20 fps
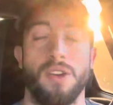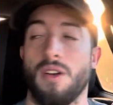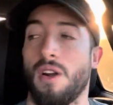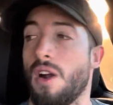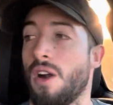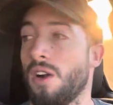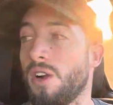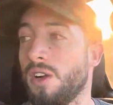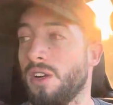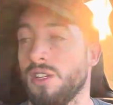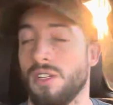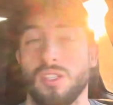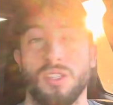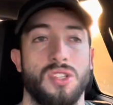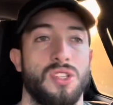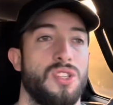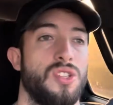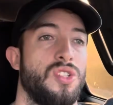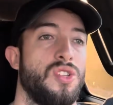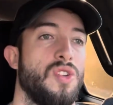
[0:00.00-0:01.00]
are
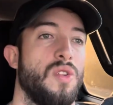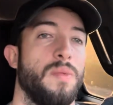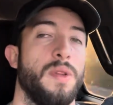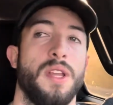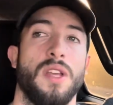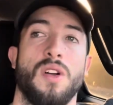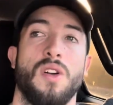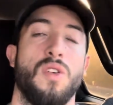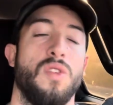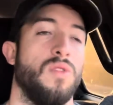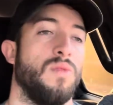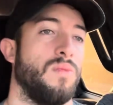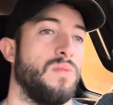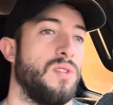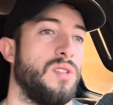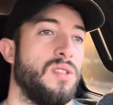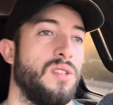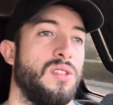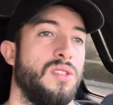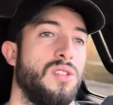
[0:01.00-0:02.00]
so many
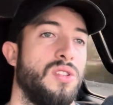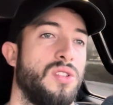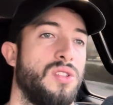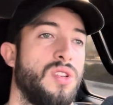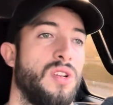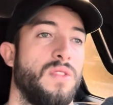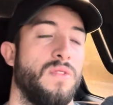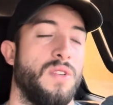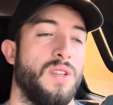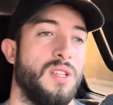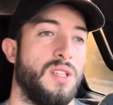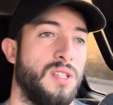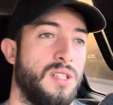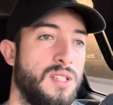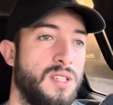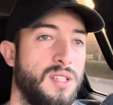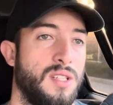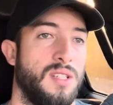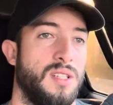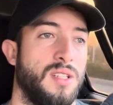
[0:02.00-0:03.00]
homes to service
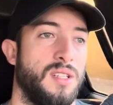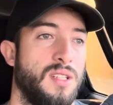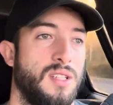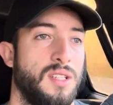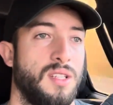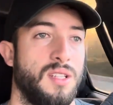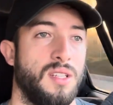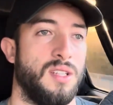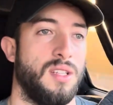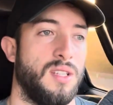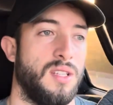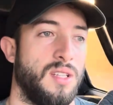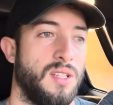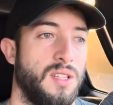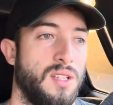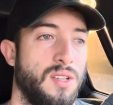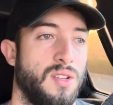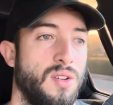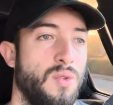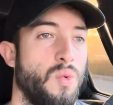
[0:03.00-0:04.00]

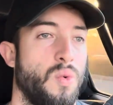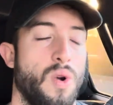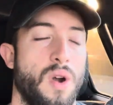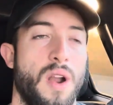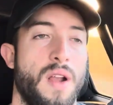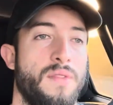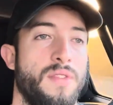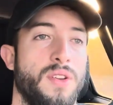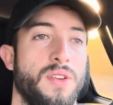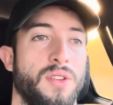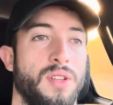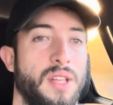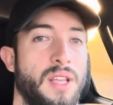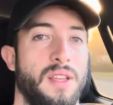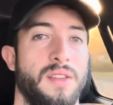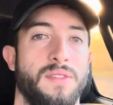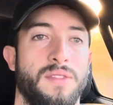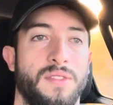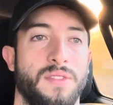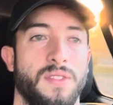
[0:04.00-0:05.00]
wherever you
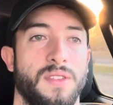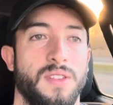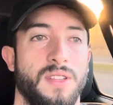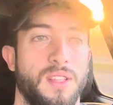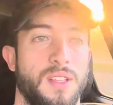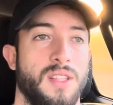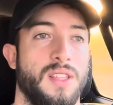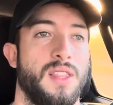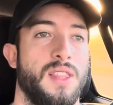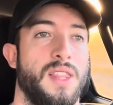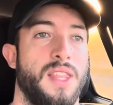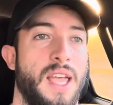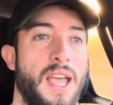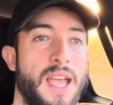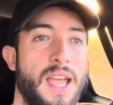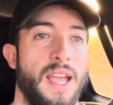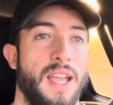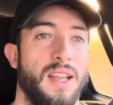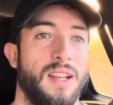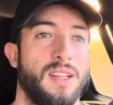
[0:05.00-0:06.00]
live
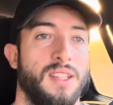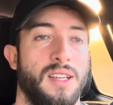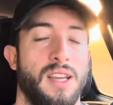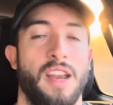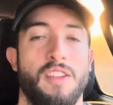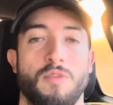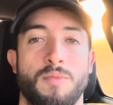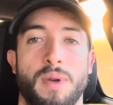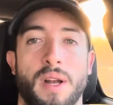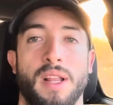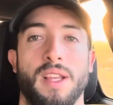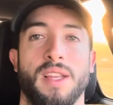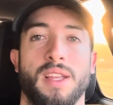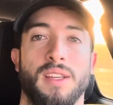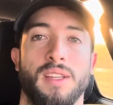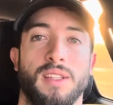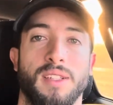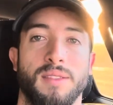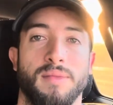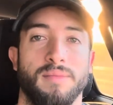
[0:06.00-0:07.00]
that everybody
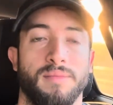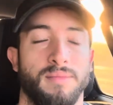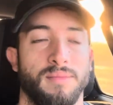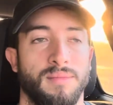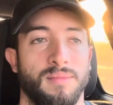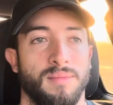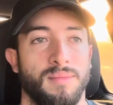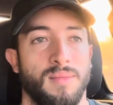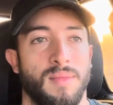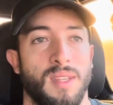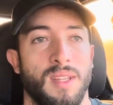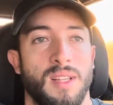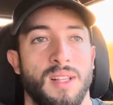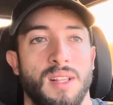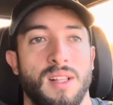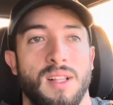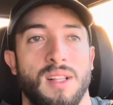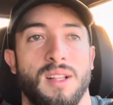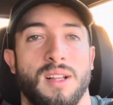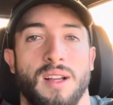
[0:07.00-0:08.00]
can
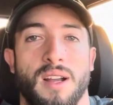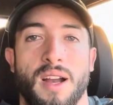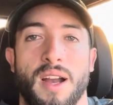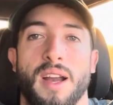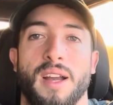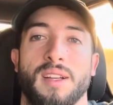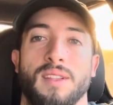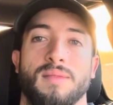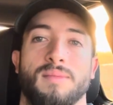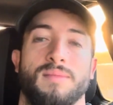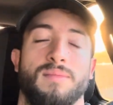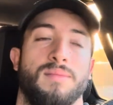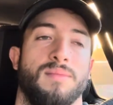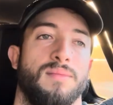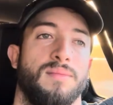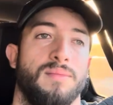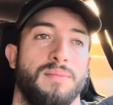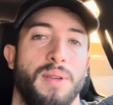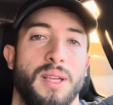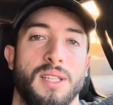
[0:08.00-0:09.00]
eat. All
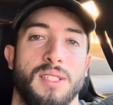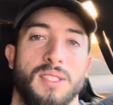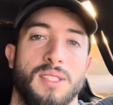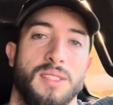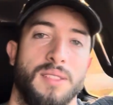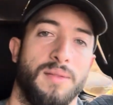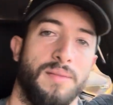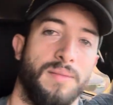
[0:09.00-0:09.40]
right, peace.